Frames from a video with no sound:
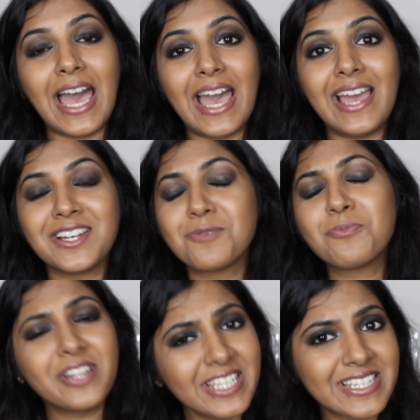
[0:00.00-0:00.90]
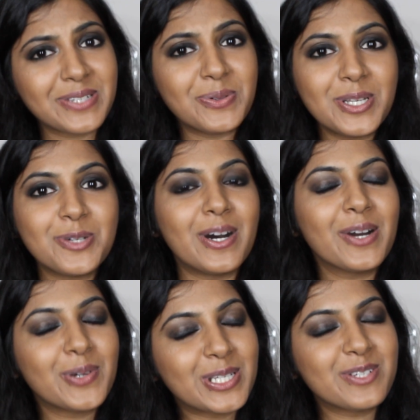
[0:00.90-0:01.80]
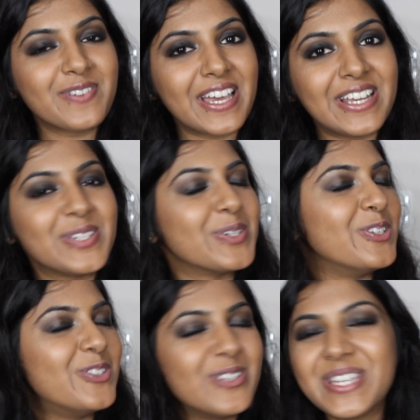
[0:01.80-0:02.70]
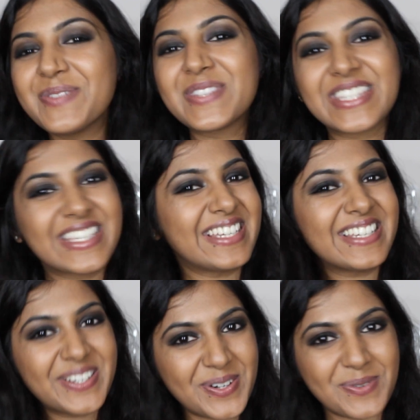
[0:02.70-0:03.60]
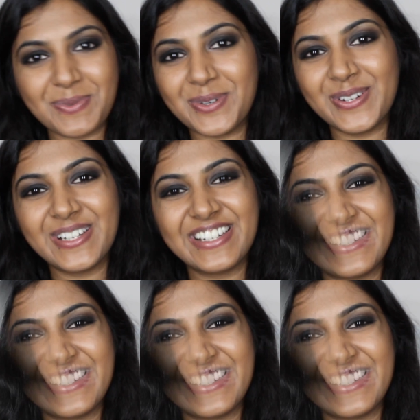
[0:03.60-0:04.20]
And pretty soon you are going to find your dream skin combo.